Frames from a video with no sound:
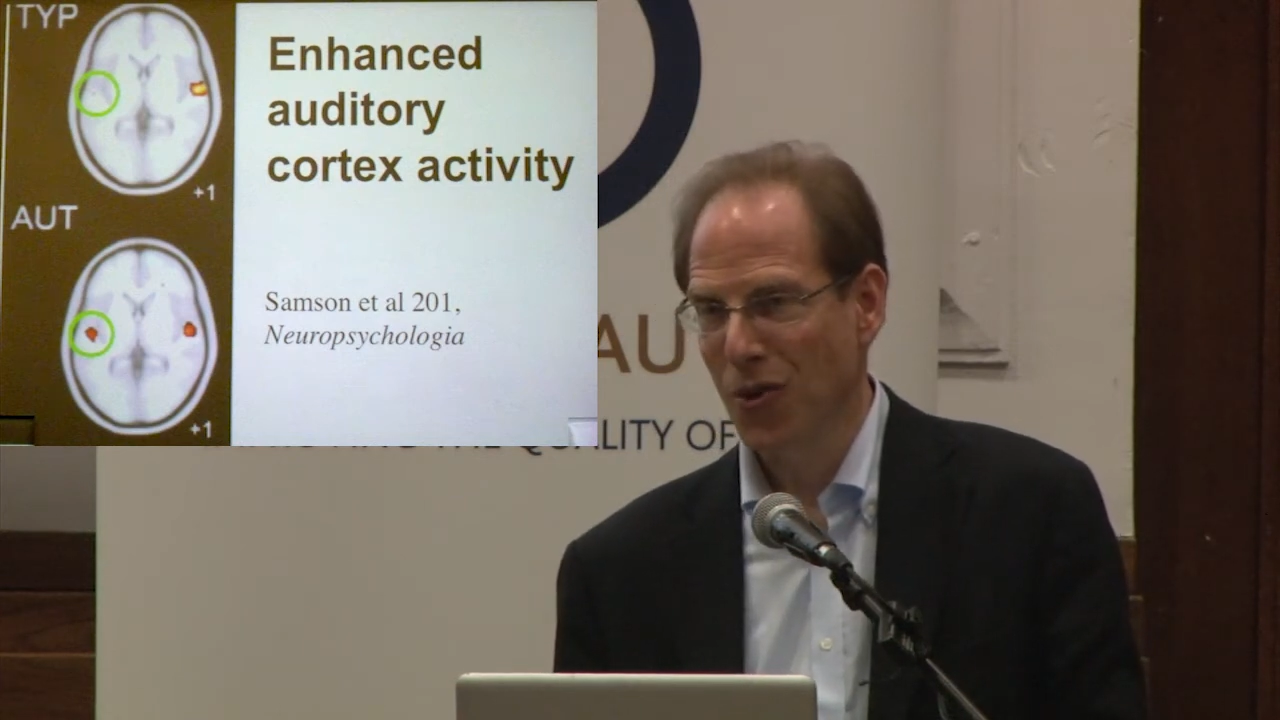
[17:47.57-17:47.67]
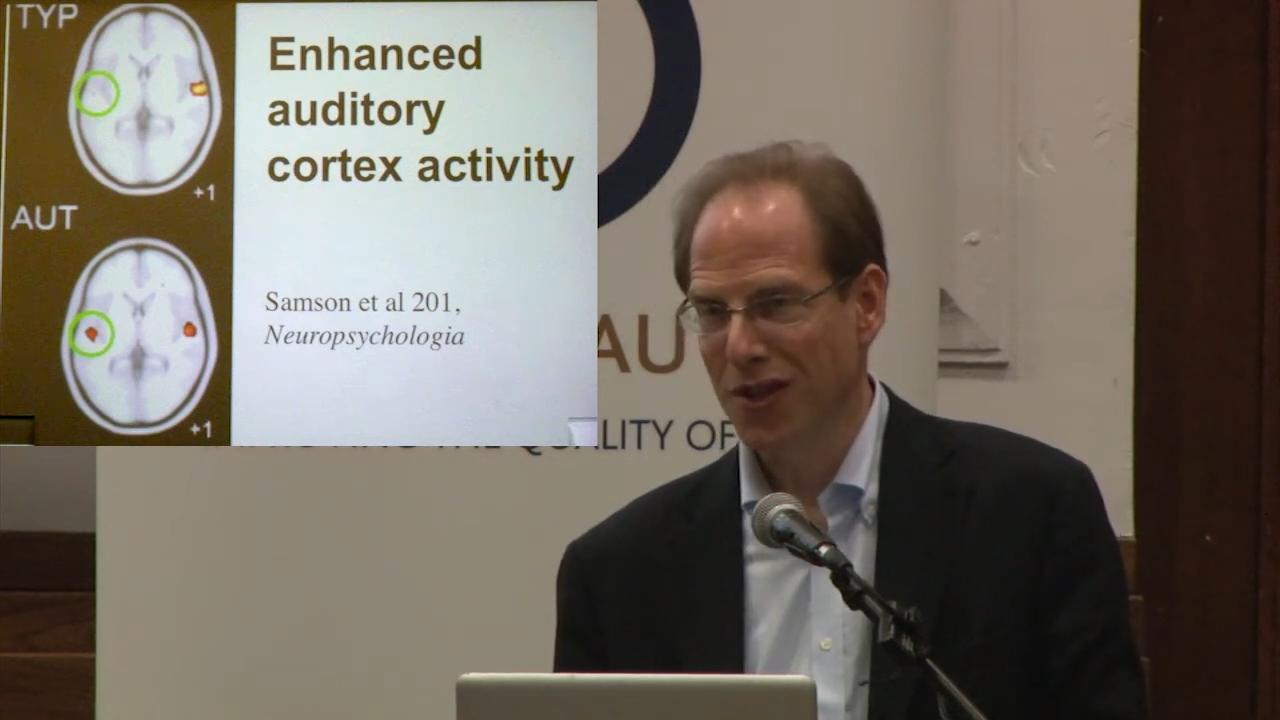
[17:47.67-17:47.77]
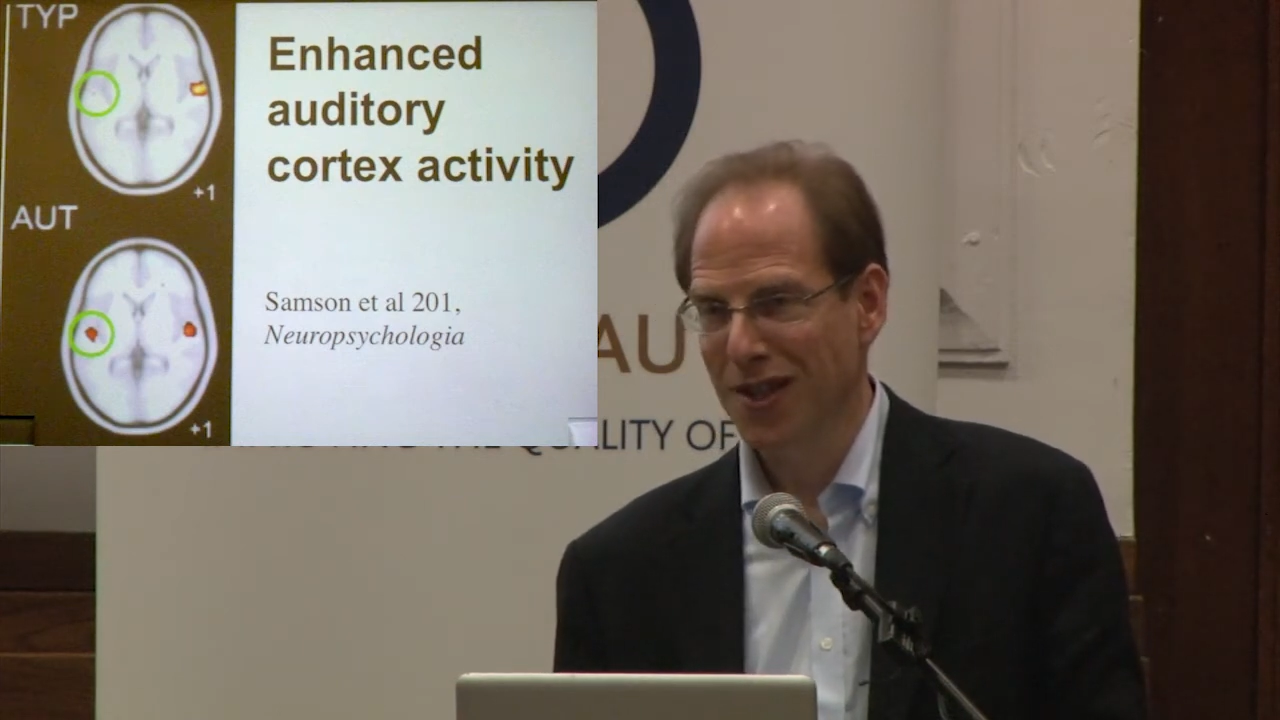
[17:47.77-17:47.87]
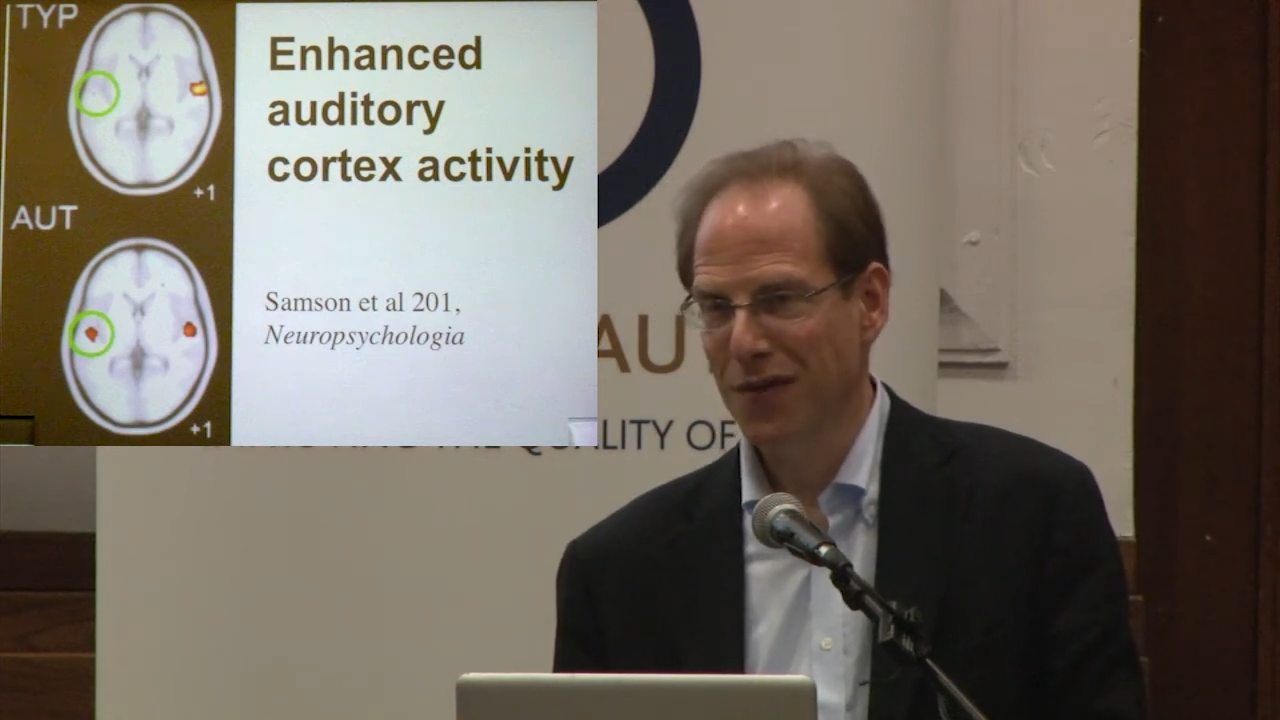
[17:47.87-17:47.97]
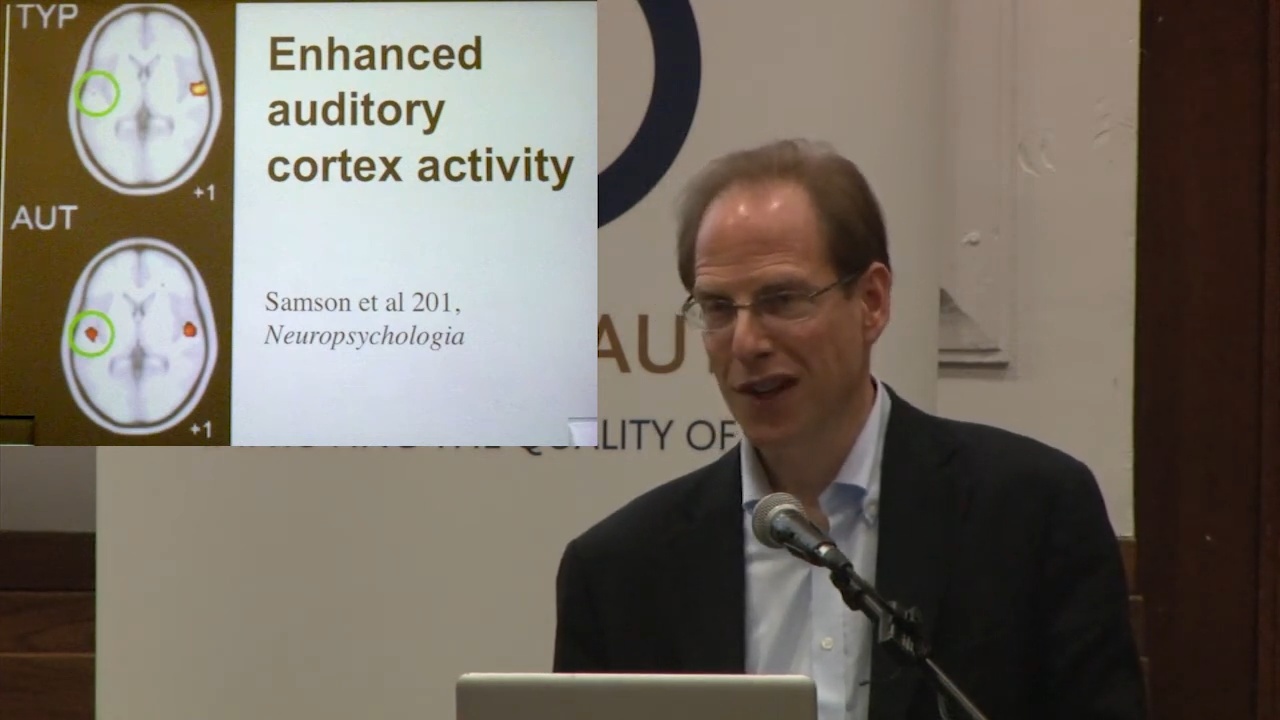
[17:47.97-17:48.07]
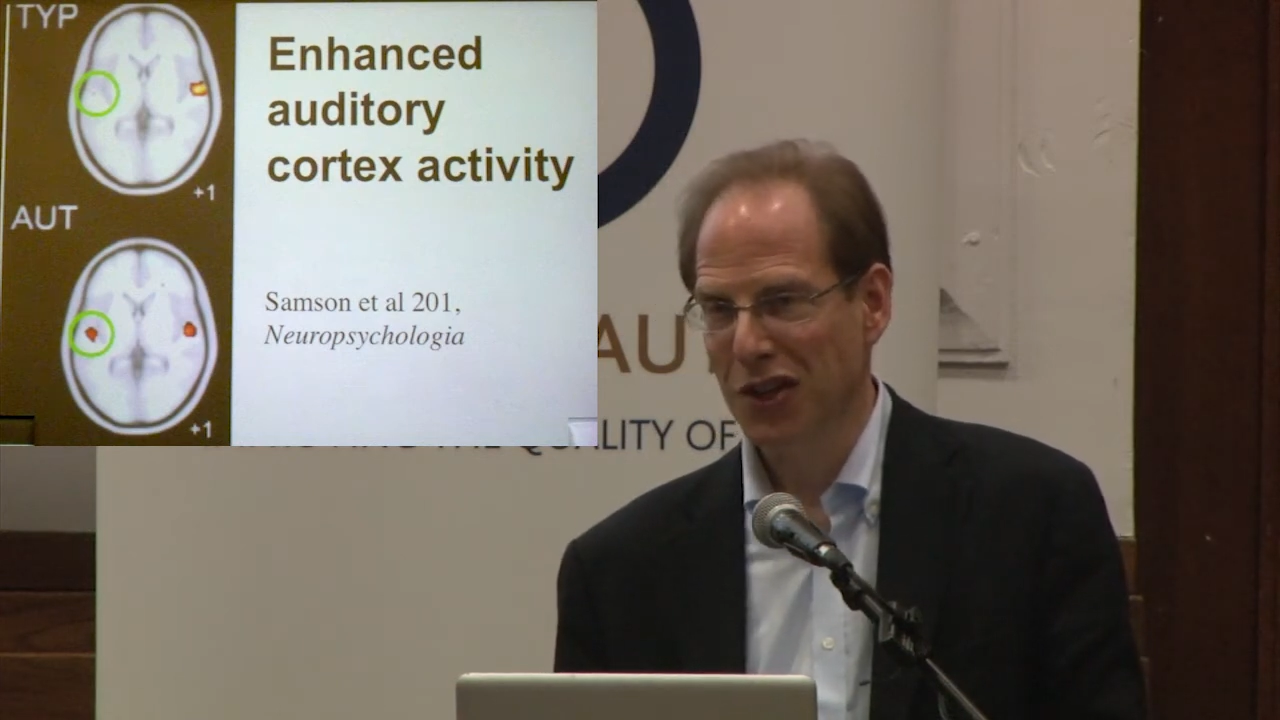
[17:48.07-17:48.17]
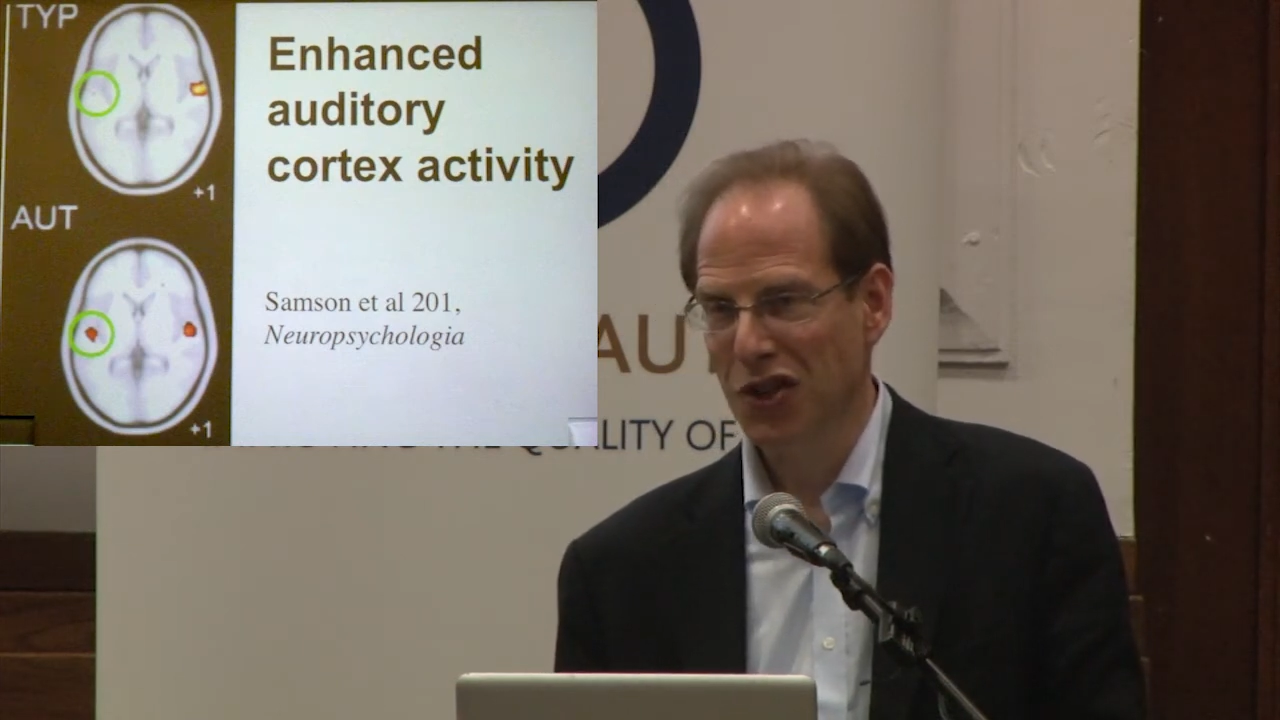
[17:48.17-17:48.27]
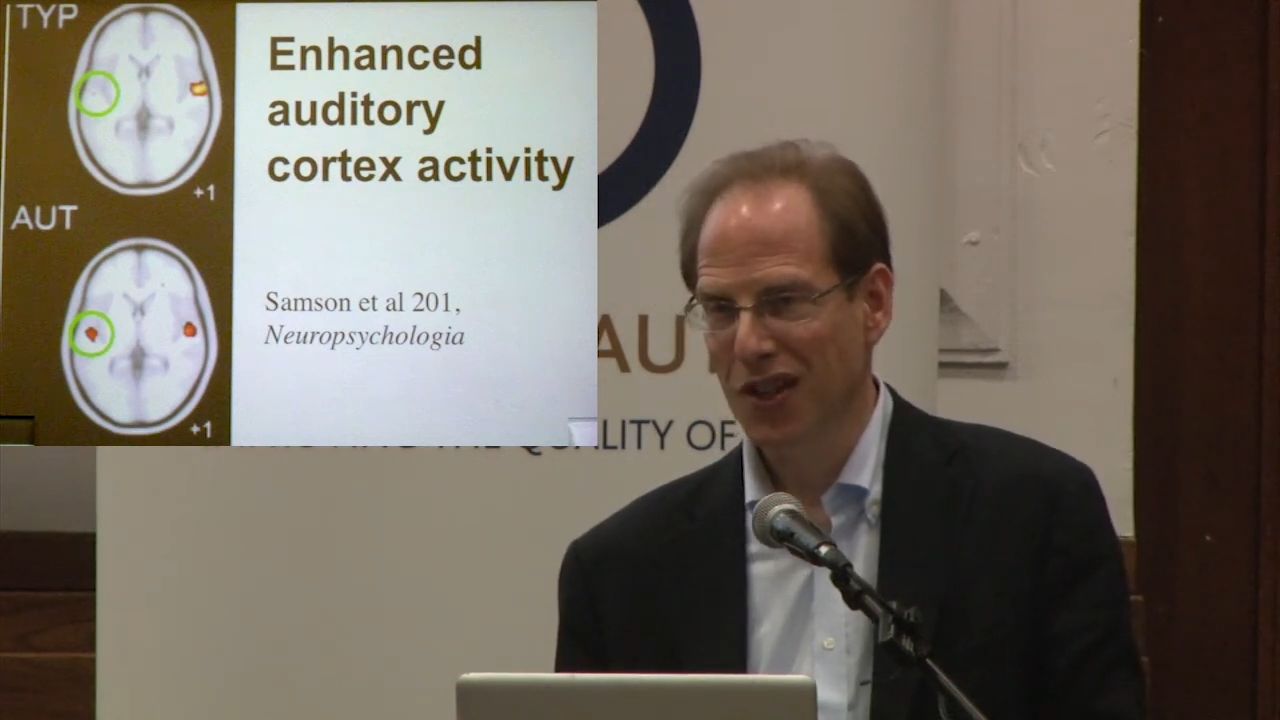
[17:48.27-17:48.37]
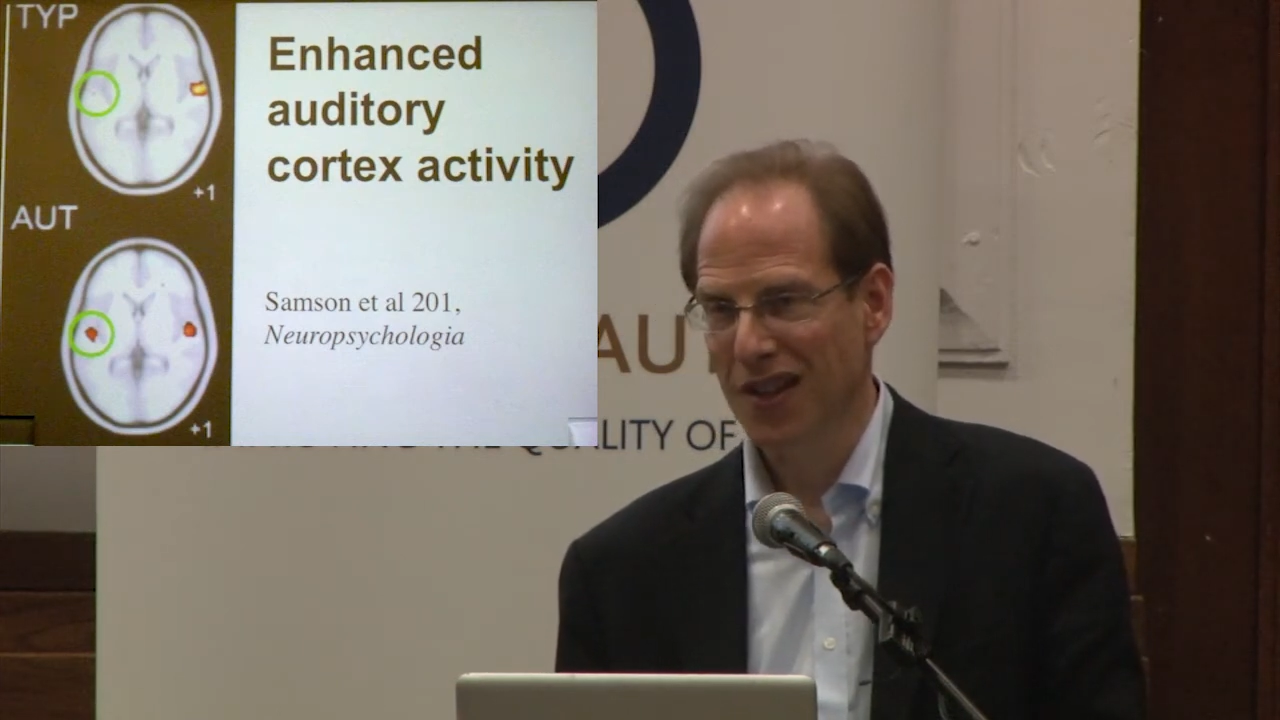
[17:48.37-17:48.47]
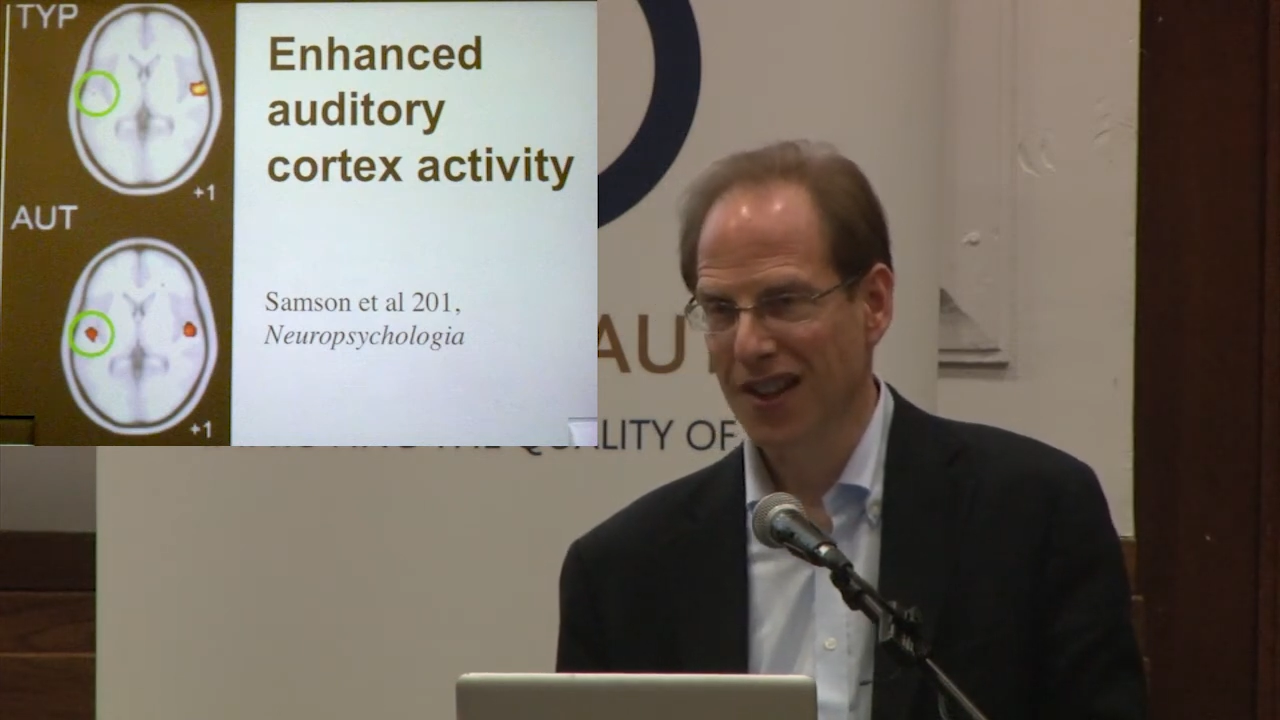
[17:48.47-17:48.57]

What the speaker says: dysfunction?